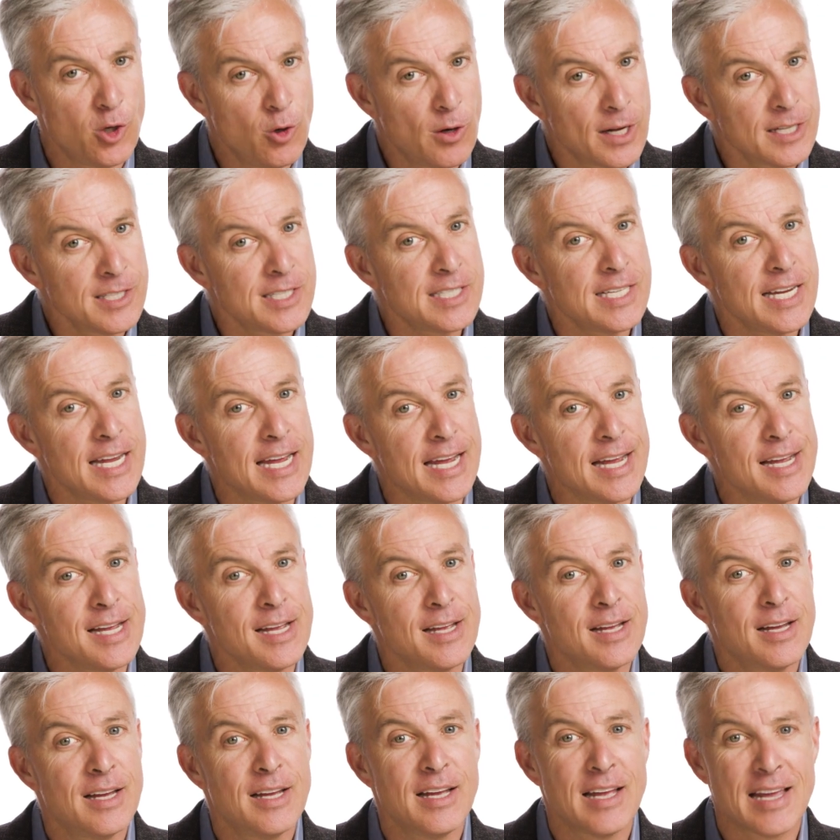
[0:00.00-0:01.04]
you can see,
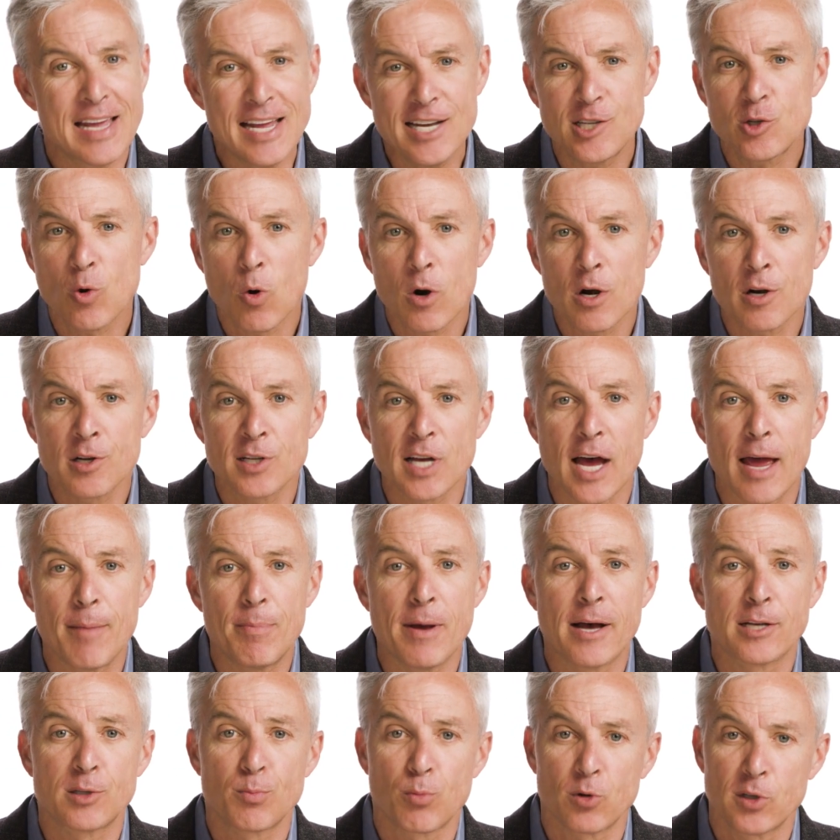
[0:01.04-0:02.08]
each order type
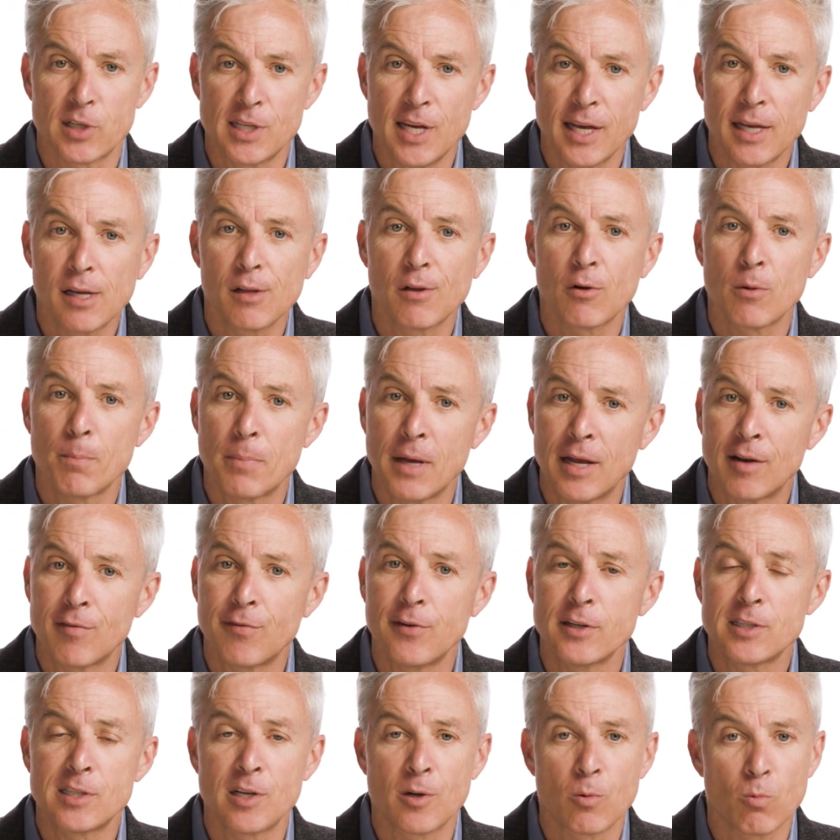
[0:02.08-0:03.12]
has particular
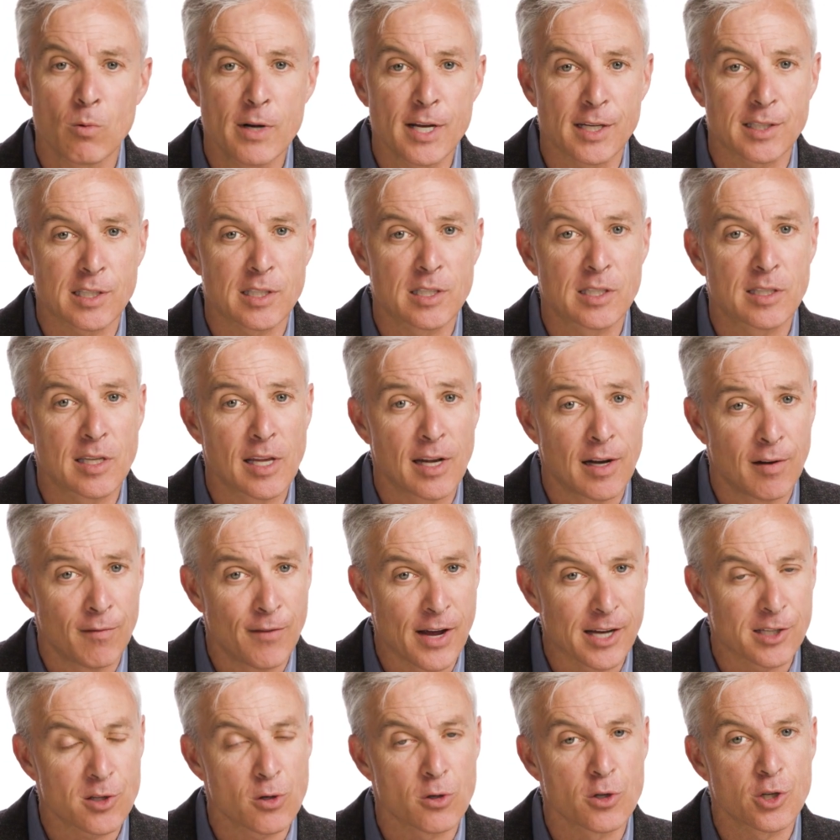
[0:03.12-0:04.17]
benefits and risks that
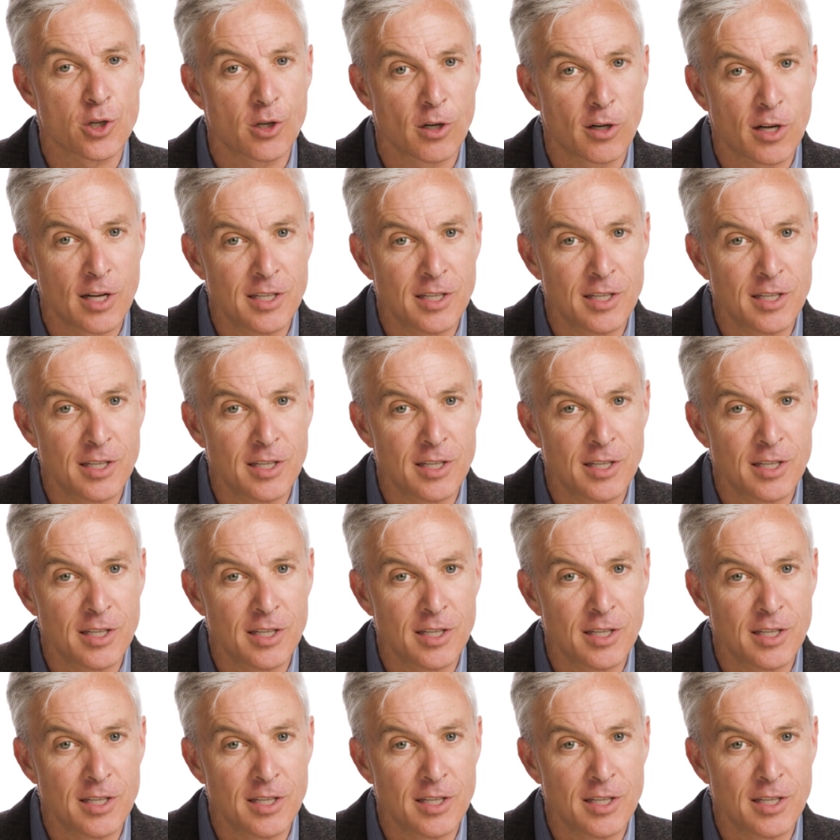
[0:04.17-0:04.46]
investors should